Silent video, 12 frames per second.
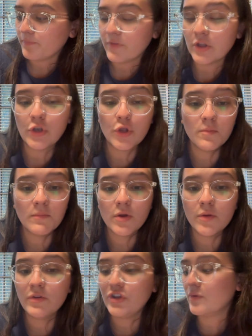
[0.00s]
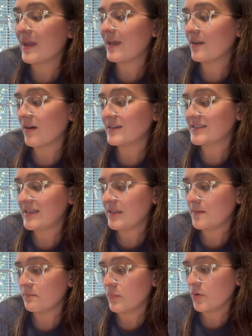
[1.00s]
The new moon, you cannot see
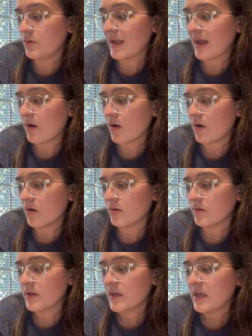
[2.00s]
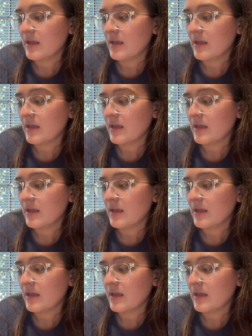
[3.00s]
the moon at all.